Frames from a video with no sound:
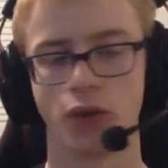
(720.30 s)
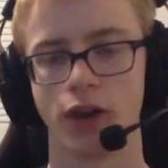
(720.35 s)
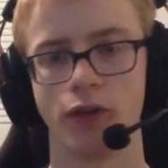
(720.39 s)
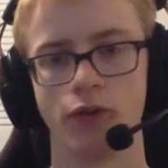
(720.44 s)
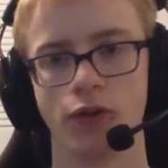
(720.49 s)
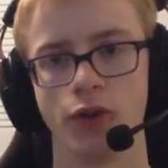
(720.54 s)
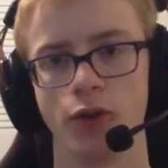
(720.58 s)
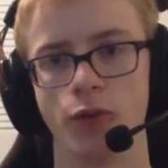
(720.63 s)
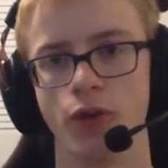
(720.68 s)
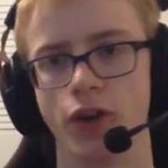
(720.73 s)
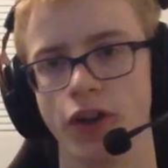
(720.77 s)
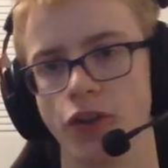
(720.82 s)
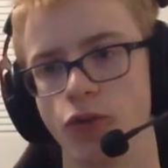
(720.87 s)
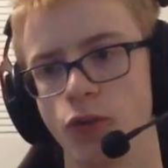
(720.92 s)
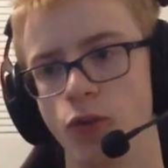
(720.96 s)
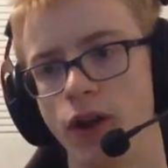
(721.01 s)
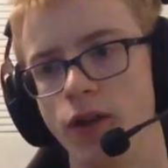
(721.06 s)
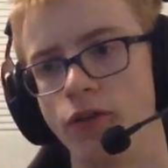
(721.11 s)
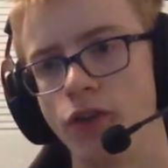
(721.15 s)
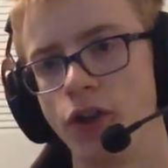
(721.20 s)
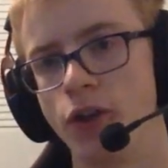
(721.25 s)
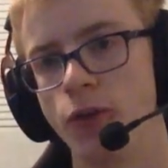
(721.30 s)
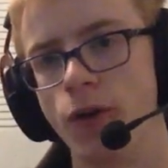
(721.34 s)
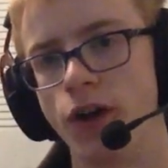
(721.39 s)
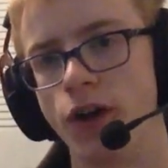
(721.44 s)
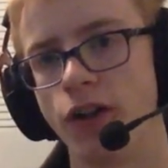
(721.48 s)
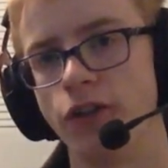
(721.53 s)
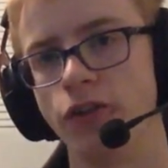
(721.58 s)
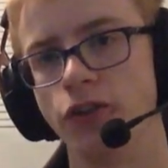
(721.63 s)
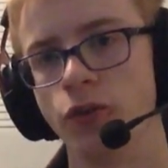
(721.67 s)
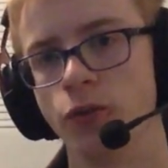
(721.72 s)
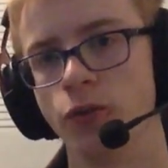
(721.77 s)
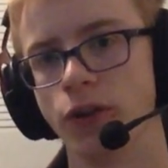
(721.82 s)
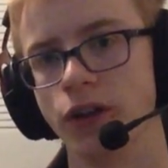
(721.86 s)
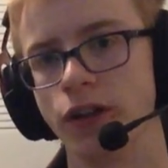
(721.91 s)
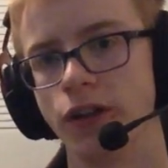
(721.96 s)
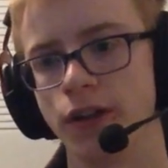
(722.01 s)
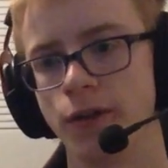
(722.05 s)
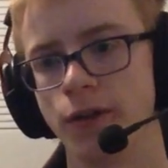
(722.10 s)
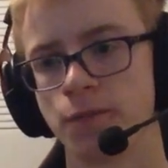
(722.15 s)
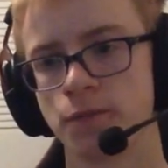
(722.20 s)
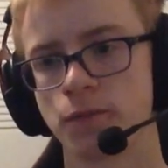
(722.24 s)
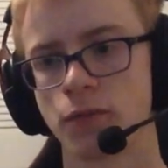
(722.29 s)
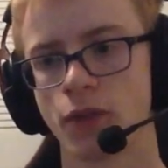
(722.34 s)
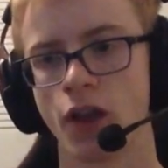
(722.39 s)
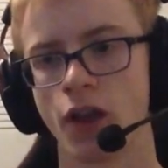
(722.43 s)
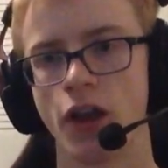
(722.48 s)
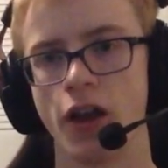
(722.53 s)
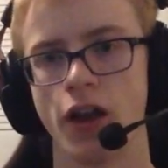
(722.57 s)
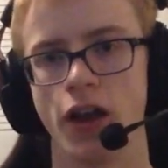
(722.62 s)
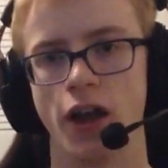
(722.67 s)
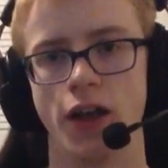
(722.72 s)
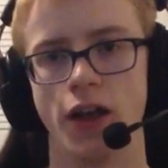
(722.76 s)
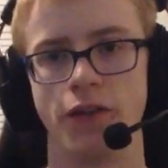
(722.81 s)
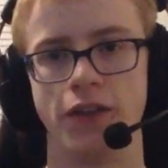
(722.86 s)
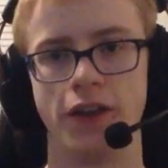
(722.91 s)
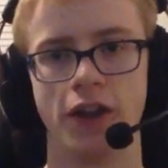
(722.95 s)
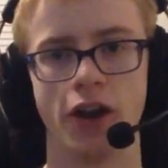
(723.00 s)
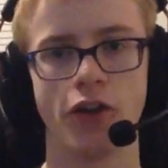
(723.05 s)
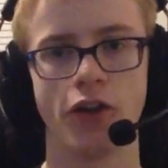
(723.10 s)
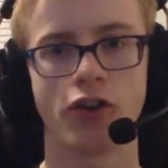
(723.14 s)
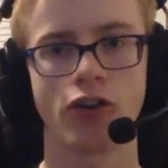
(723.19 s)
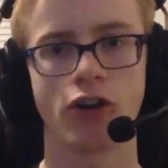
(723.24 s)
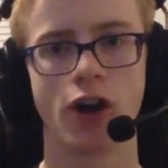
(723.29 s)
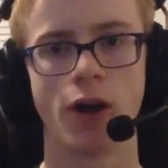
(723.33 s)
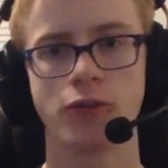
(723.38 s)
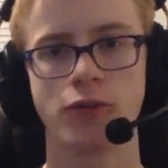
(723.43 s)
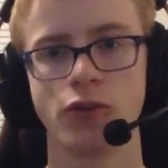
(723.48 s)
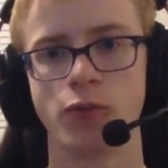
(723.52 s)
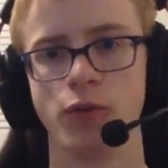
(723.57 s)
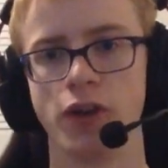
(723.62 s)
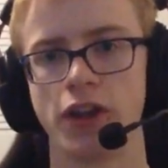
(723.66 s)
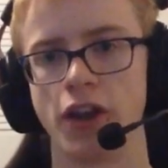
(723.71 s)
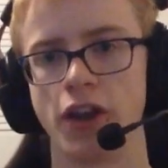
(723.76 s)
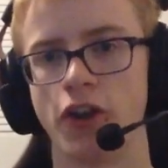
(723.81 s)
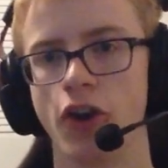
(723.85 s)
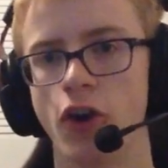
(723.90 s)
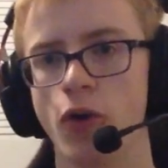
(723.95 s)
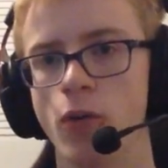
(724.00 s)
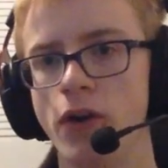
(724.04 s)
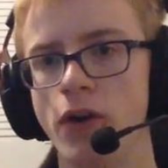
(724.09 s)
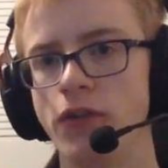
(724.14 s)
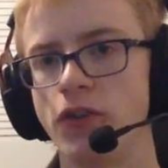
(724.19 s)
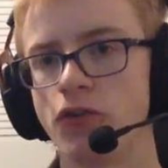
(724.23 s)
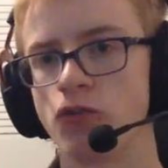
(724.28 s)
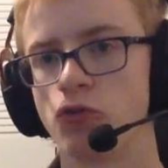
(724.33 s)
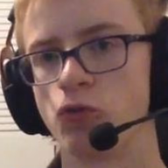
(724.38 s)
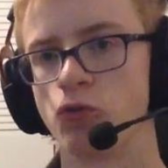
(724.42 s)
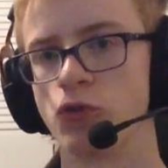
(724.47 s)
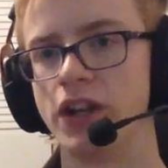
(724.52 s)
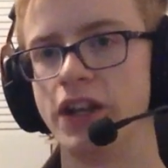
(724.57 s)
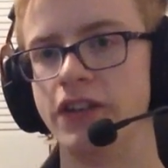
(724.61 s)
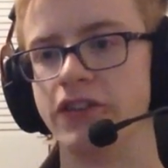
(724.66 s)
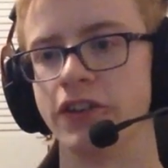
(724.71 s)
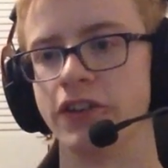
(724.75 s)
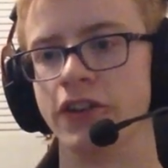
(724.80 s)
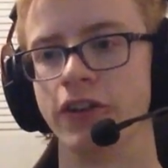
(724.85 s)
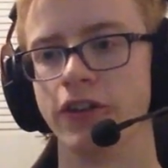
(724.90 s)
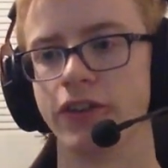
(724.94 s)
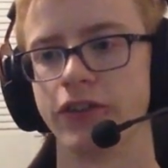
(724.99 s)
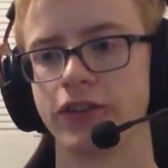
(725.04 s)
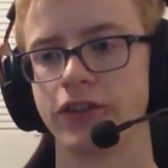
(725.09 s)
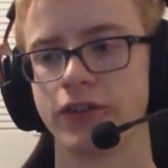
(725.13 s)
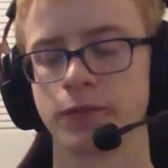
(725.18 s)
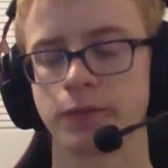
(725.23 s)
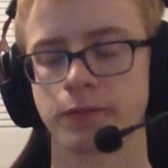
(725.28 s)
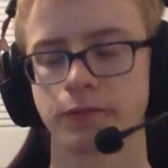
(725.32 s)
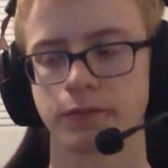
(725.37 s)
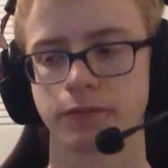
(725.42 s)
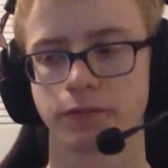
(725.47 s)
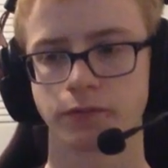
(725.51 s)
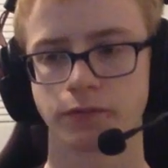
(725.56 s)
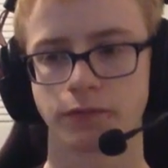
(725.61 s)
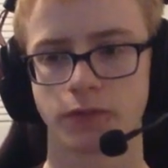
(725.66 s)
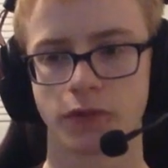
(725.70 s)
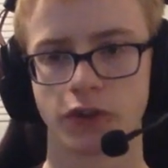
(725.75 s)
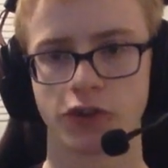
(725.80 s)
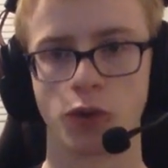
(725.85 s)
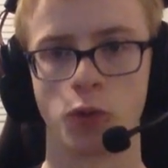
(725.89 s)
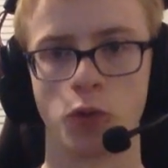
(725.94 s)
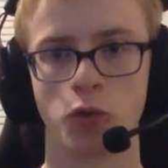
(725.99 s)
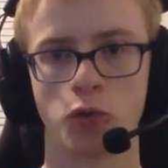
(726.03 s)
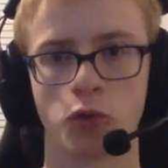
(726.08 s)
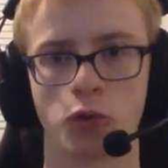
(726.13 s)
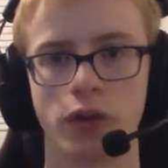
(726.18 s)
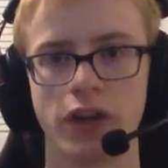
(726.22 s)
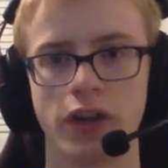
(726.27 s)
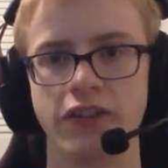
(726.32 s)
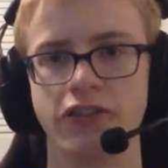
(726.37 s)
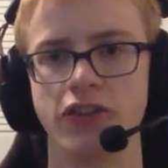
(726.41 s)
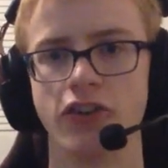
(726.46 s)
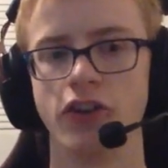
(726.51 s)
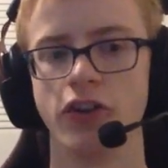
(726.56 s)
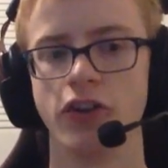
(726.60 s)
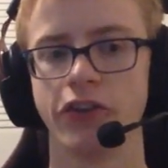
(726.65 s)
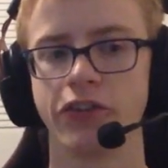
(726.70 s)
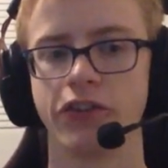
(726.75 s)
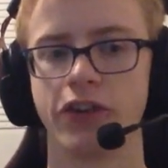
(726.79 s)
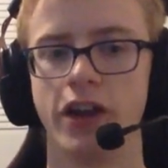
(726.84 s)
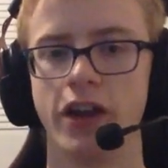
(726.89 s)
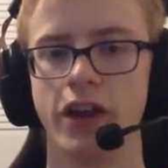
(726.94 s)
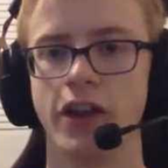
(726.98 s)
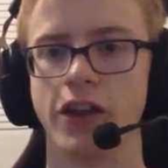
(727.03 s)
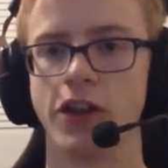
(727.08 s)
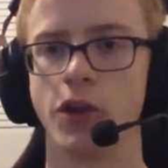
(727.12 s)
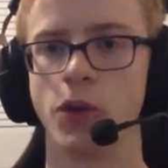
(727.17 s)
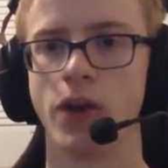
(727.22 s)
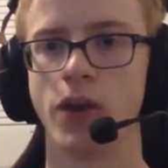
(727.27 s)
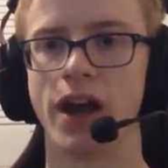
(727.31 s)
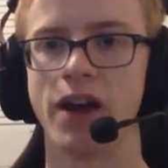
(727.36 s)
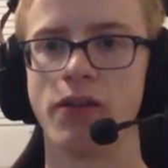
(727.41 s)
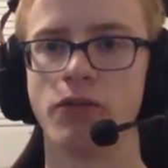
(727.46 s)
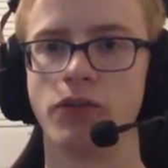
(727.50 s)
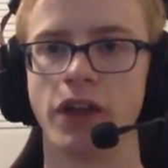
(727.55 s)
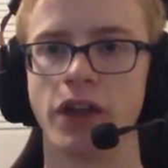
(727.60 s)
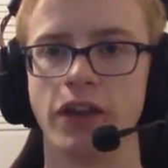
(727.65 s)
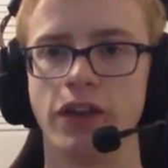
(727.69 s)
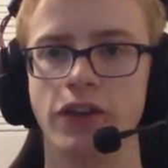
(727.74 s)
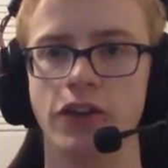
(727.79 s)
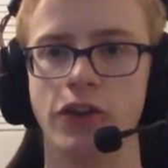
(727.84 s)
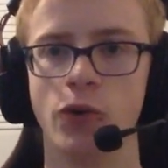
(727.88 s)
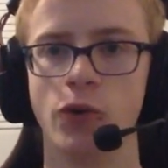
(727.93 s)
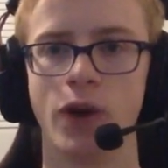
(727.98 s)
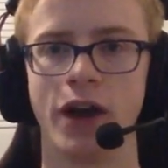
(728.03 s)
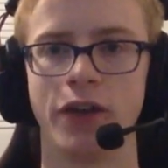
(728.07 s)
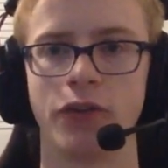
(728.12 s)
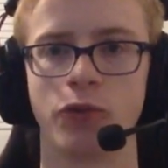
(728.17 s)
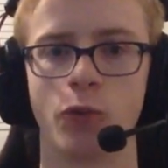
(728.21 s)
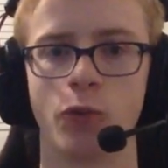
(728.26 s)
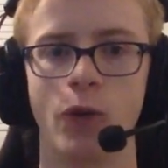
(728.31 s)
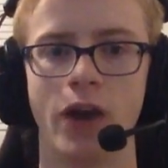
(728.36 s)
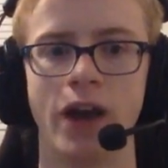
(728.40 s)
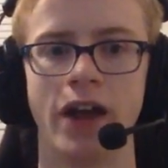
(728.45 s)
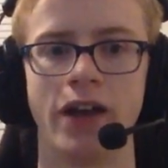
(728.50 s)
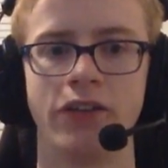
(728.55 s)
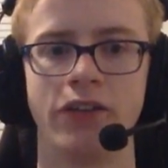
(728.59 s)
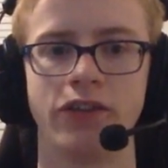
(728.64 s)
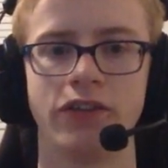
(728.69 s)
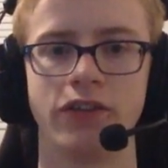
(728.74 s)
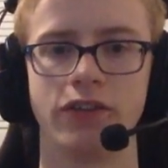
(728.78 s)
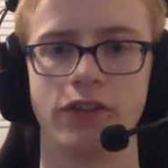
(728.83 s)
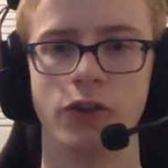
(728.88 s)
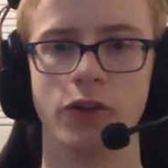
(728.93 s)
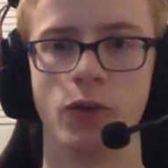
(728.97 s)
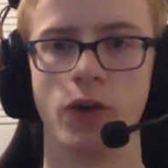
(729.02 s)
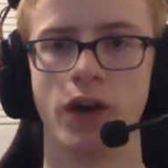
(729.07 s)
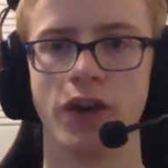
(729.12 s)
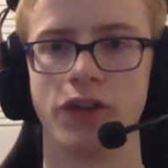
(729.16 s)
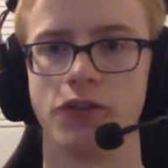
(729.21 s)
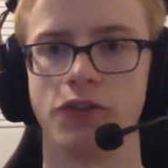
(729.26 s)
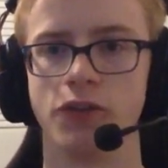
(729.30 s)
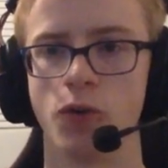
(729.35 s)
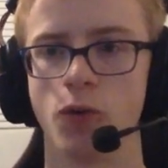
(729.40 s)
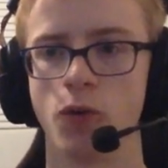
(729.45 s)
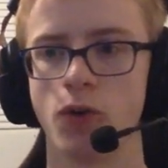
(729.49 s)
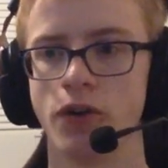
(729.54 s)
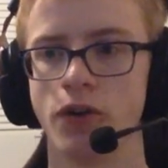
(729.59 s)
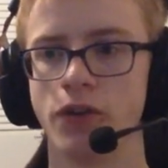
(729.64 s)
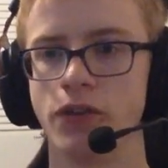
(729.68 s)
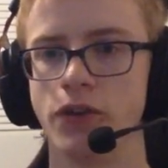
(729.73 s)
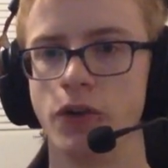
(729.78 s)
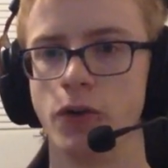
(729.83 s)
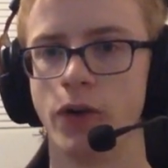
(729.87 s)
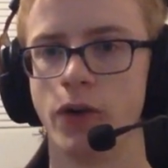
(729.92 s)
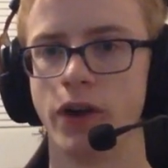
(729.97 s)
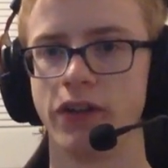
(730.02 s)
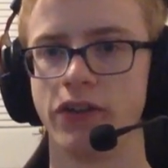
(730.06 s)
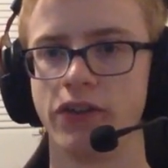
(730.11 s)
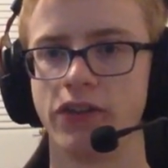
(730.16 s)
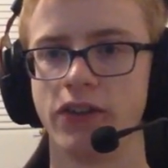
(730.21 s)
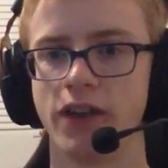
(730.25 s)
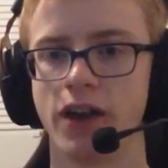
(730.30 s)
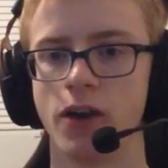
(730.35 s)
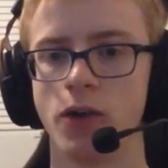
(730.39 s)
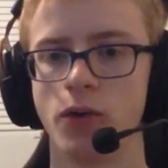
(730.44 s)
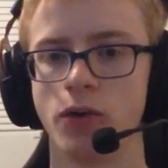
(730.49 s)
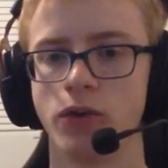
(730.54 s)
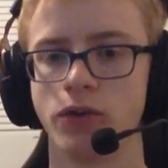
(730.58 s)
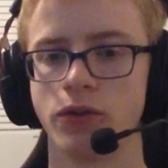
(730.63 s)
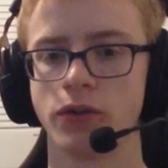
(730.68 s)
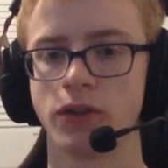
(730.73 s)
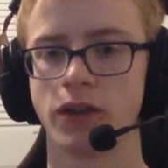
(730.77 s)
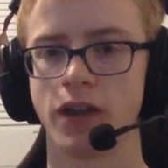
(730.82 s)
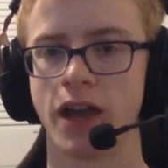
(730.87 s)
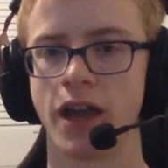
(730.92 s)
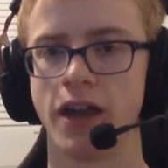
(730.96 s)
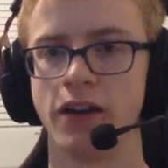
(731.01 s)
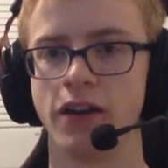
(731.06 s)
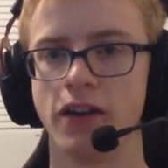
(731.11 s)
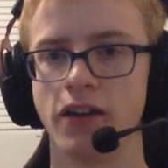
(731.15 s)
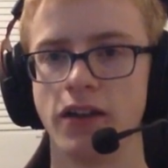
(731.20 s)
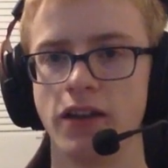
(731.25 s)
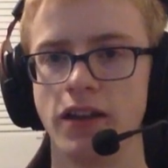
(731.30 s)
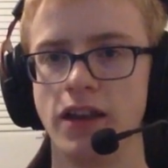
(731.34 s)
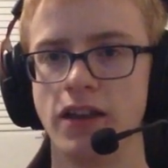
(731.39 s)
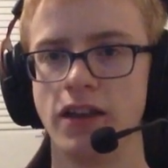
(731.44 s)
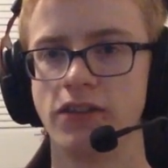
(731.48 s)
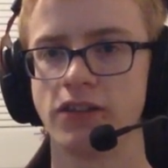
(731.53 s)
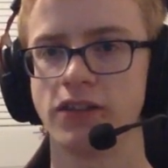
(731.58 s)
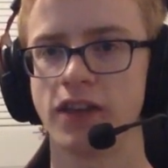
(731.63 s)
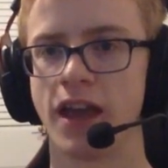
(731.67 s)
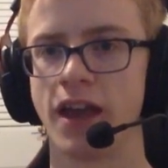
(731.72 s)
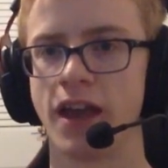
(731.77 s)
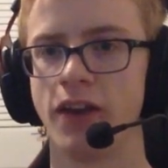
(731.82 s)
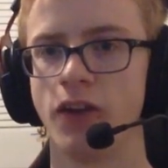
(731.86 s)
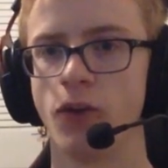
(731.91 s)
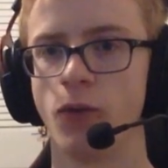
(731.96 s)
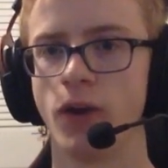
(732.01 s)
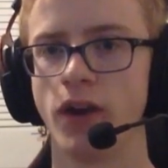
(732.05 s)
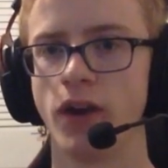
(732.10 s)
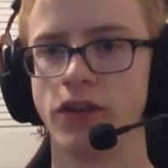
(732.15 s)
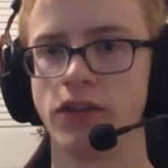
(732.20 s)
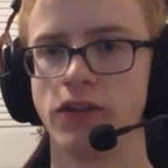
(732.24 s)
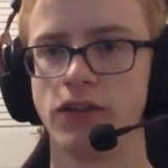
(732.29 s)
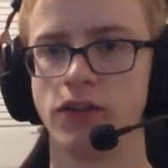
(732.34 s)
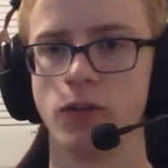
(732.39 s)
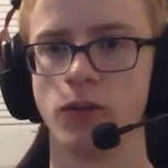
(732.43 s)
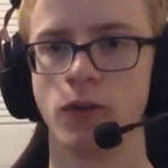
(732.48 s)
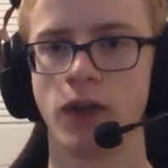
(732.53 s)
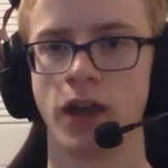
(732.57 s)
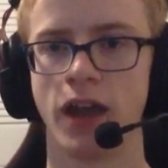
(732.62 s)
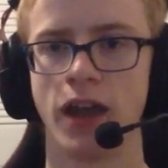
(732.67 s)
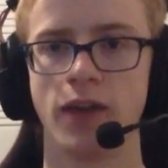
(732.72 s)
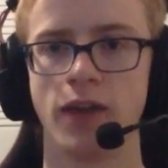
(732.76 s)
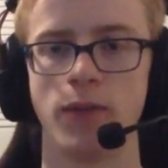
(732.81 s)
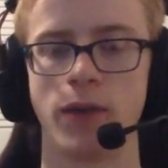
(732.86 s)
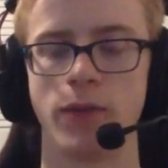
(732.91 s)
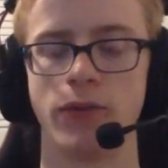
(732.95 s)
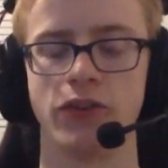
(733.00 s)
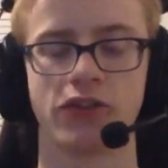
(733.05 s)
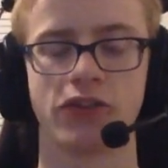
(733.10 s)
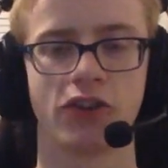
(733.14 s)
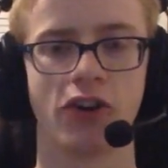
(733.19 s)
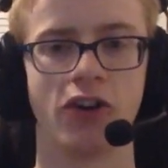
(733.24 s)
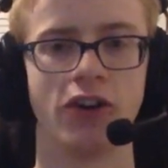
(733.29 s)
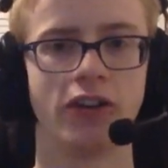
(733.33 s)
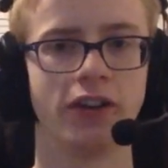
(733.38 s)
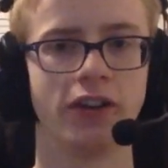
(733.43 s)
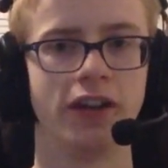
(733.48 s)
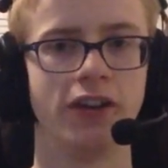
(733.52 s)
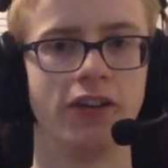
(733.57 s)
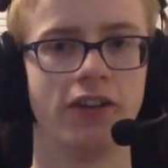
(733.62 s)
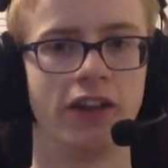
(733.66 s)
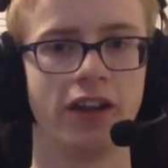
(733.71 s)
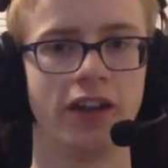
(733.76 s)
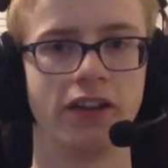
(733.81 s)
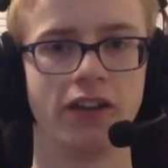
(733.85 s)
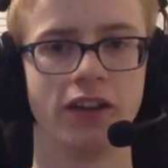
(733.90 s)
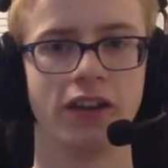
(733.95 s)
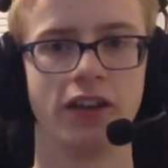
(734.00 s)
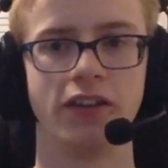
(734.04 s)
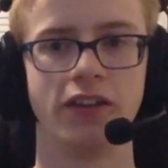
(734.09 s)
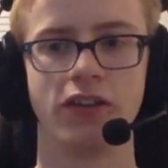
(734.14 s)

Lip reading: you want. It's whatever you want to do, really. The other option we could go with is regionals. So with regionals, you'd have like US West, US North, US South, Canada East, Canada West, UK, maybe Scotland, England,